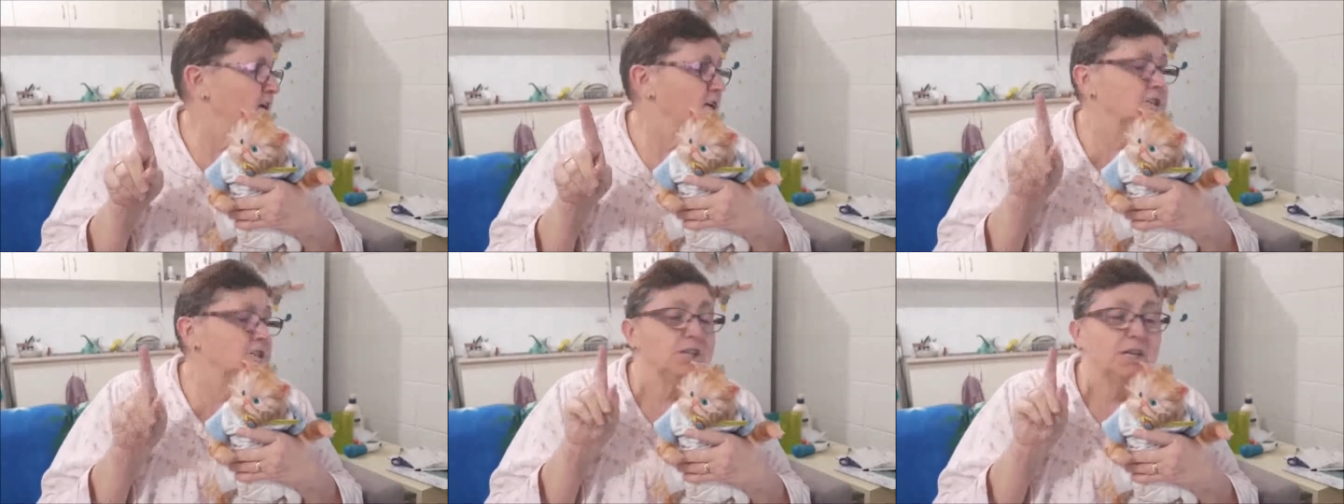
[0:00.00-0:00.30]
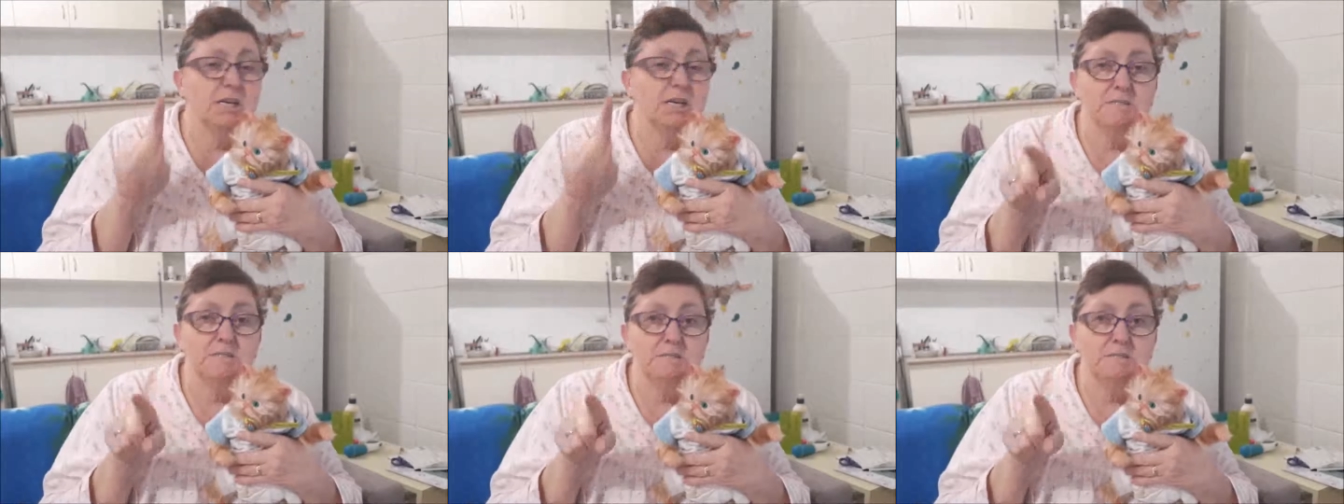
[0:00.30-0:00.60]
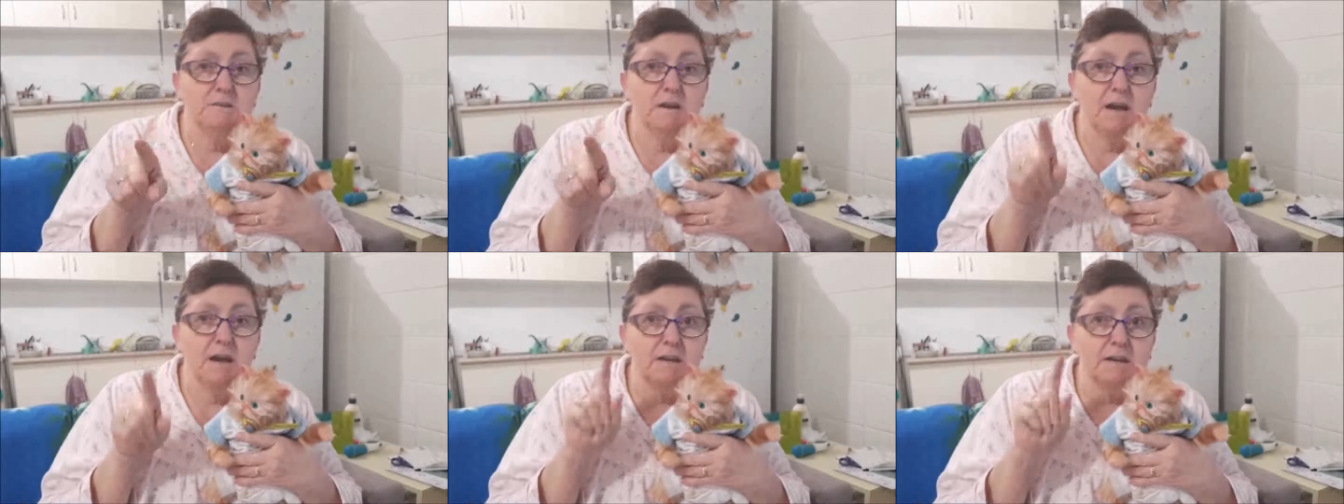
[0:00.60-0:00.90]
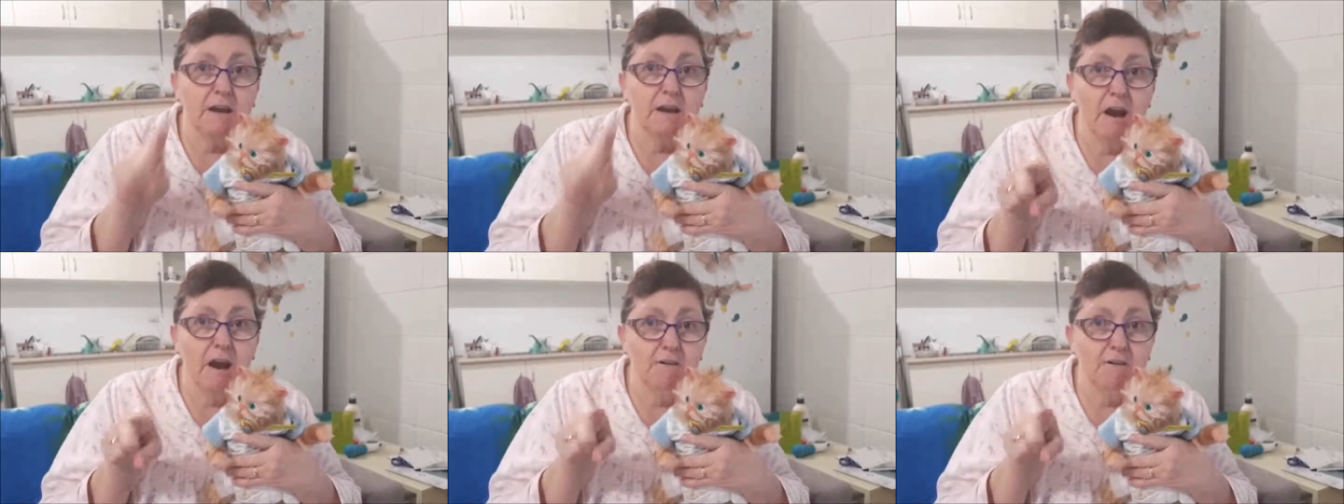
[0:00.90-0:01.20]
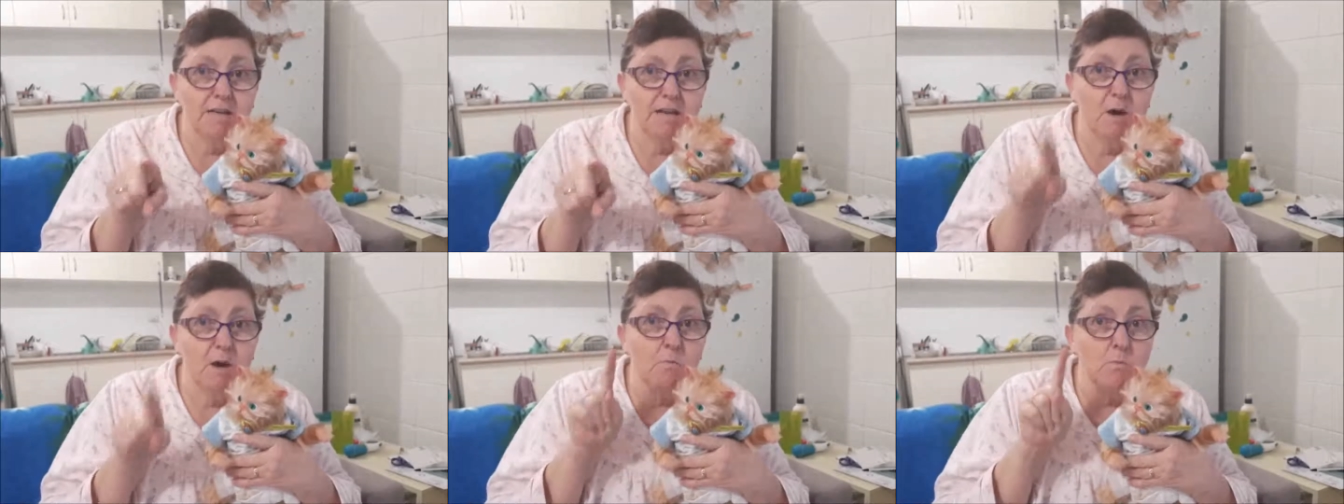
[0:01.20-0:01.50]
She is
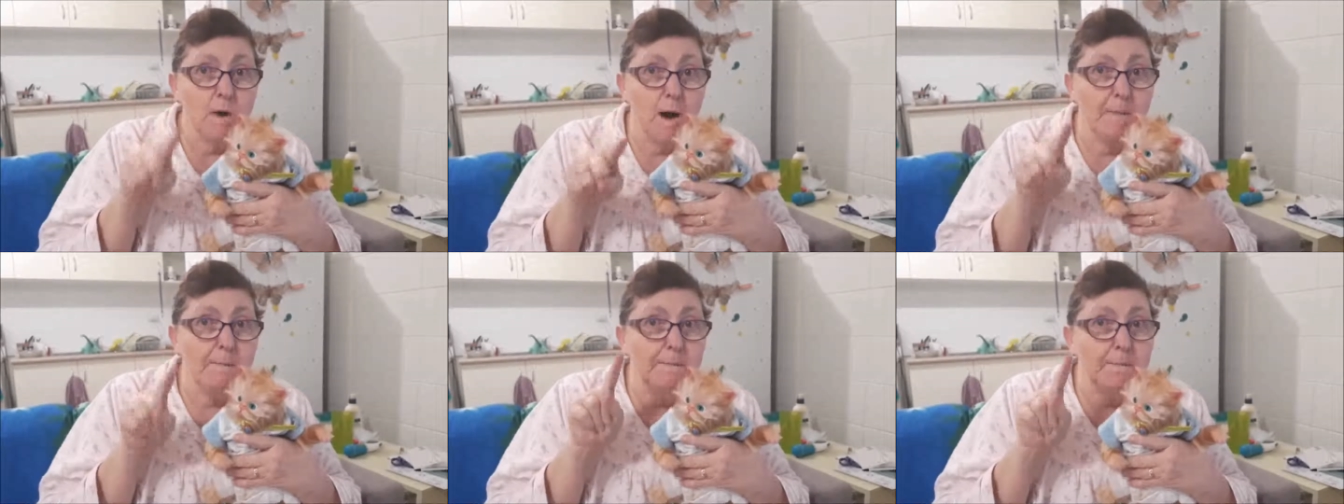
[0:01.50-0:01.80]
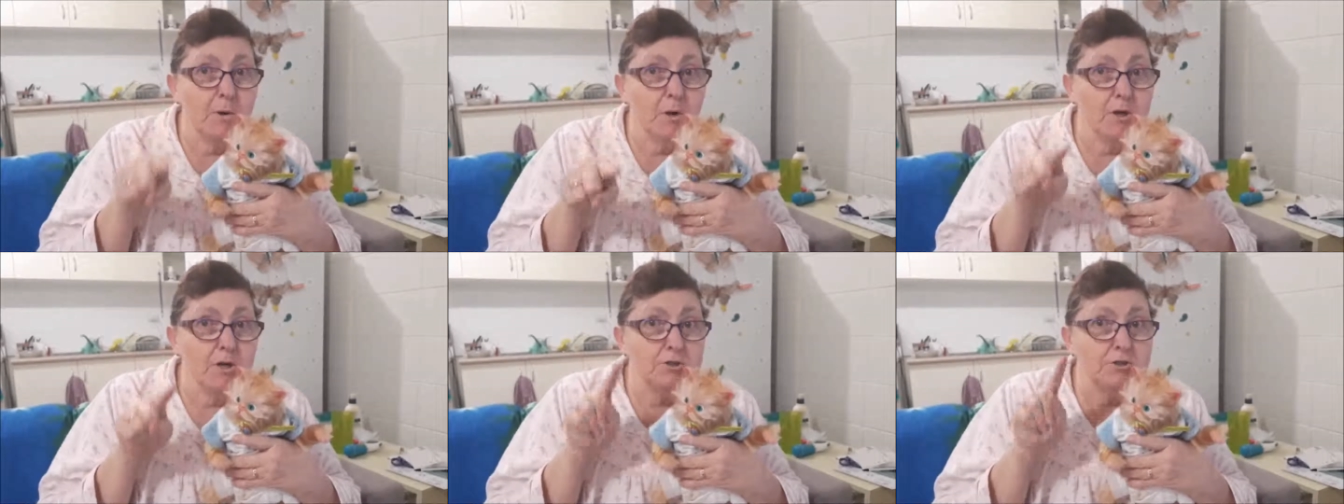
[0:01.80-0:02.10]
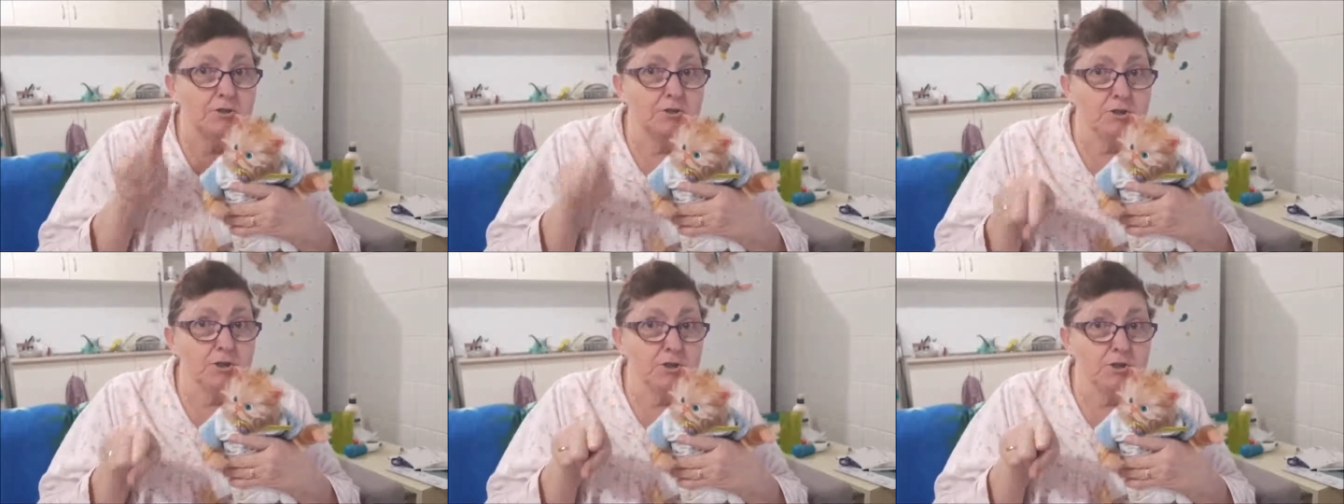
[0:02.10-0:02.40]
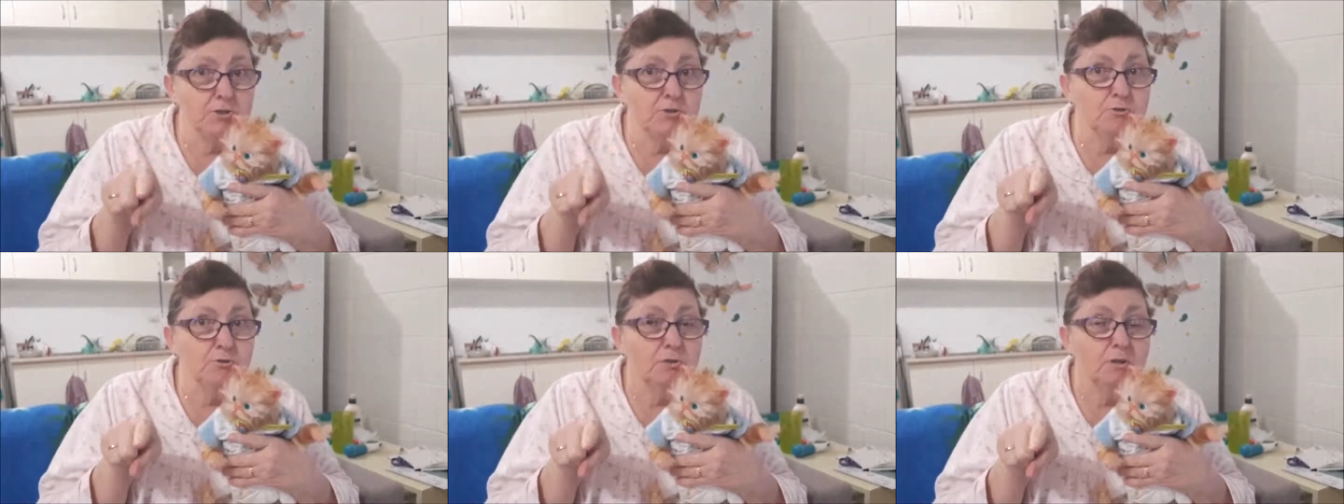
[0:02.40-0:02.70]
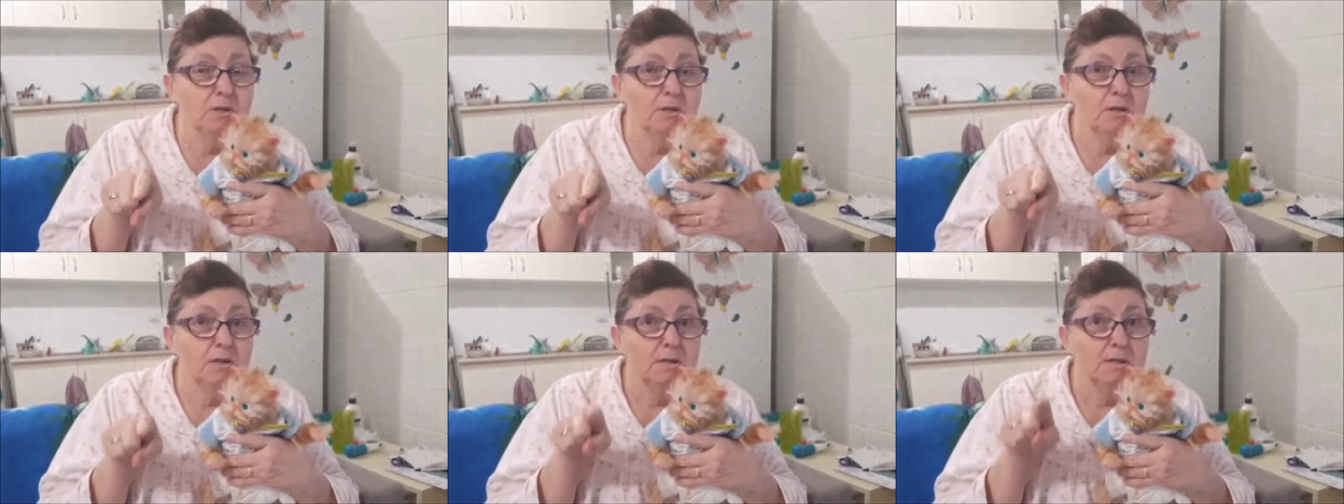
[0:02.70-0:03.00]
currently at
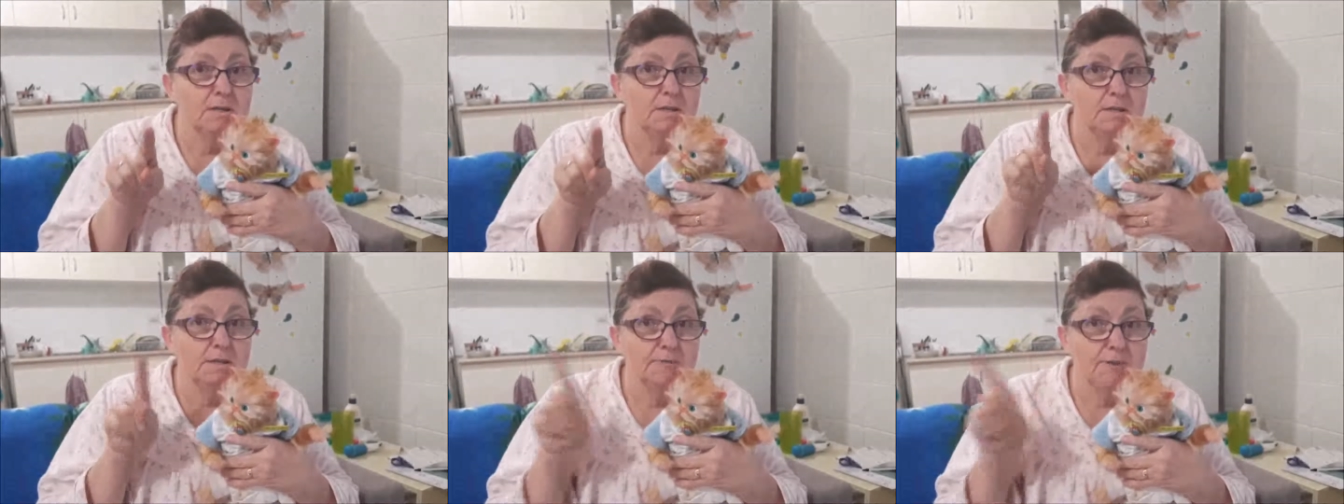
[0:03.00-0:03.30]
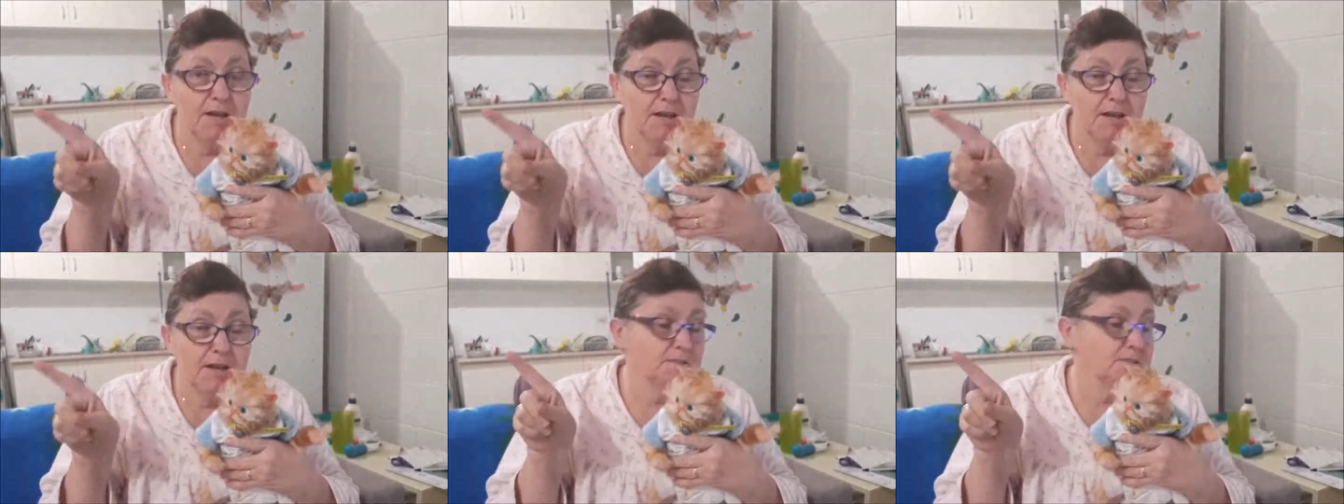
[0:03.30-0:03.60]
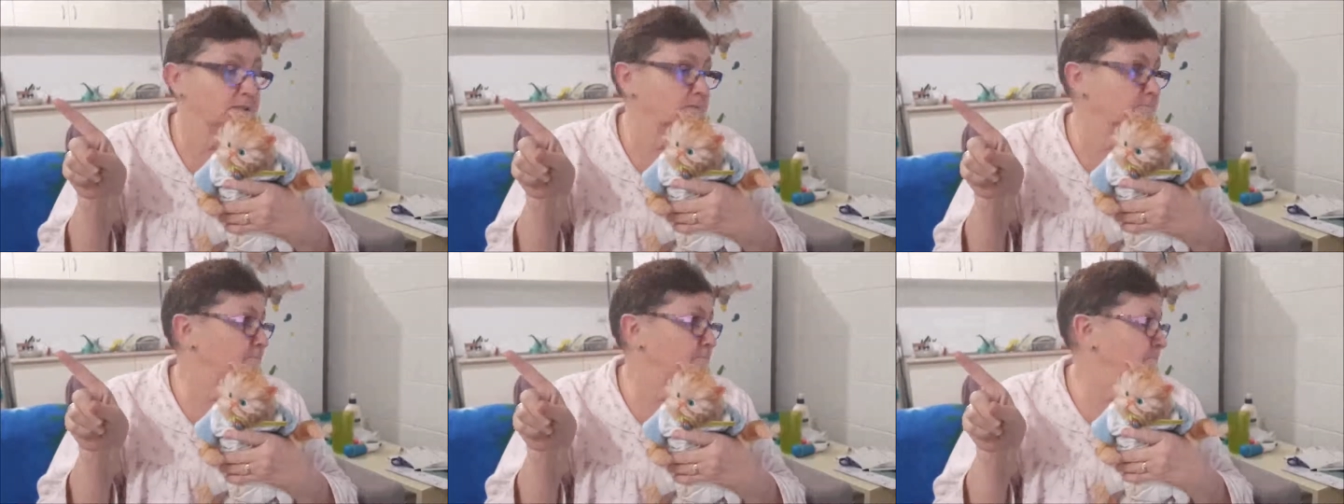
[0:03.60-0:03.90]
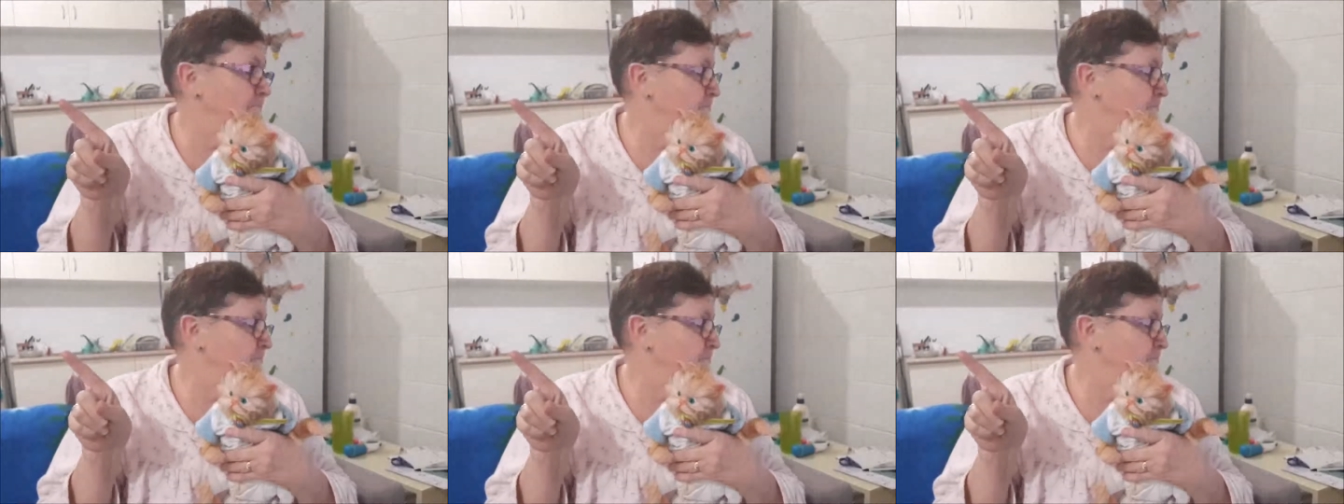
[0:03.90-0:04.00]
1,200.